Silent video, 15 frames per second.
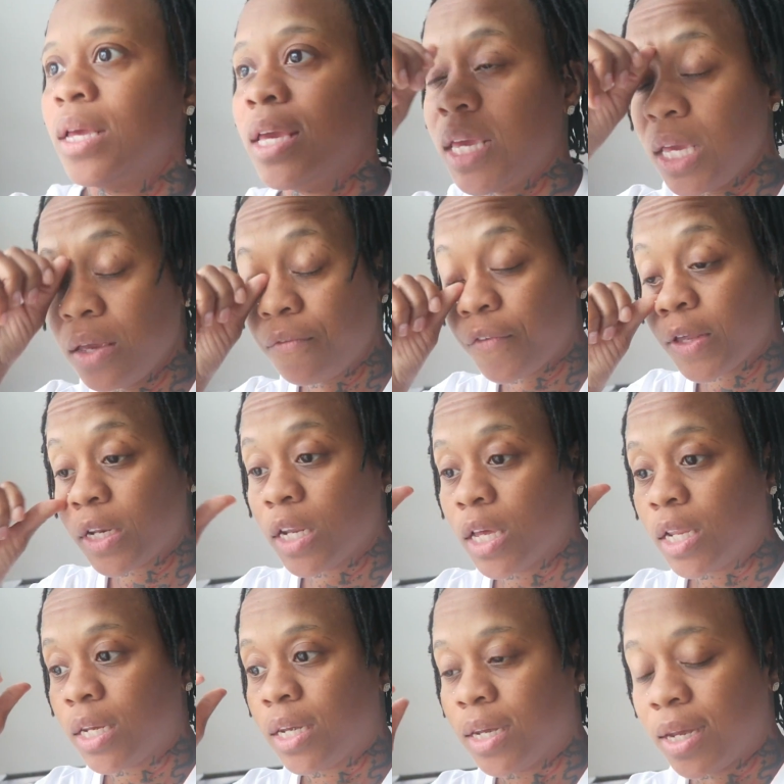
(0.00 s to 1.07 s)
Even
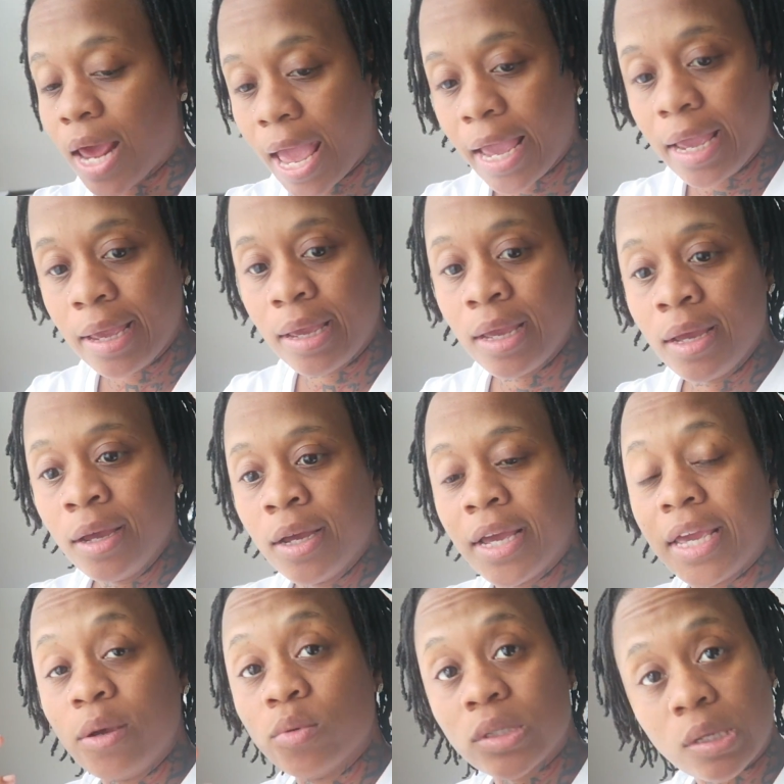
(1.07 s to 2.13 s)
the day
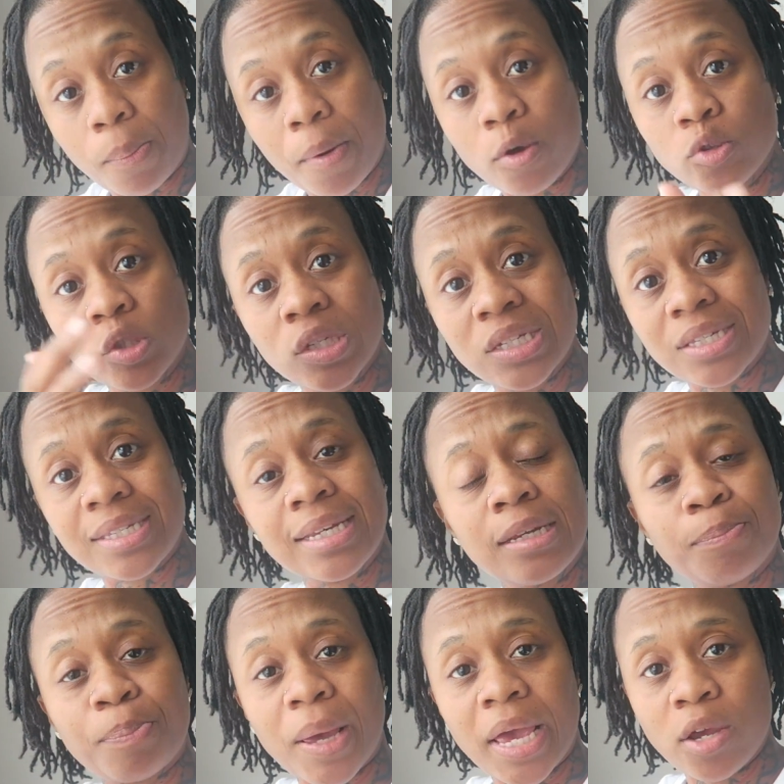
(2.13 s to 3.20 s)
he was supposed to
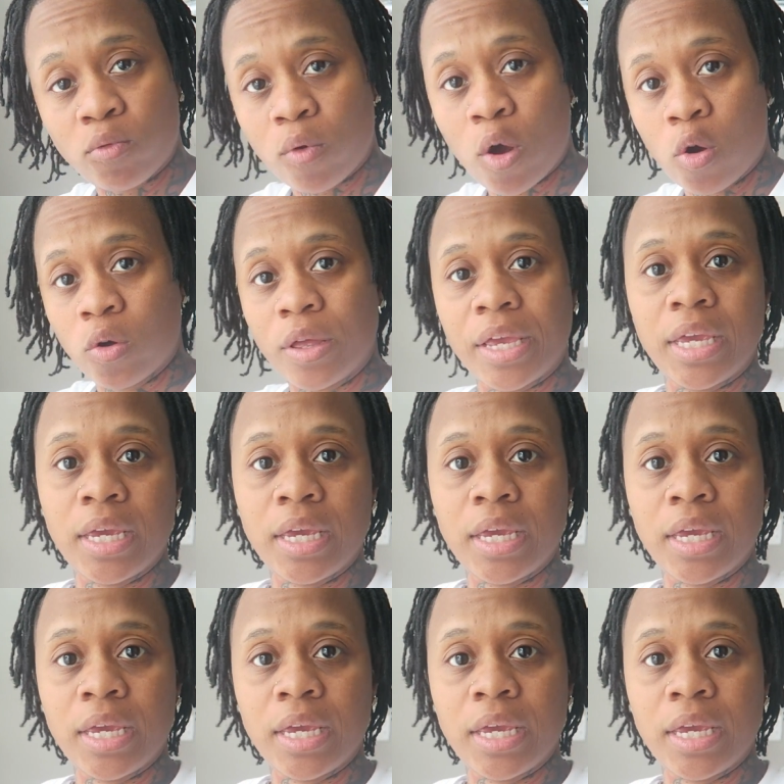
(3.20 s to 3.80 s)
send payroll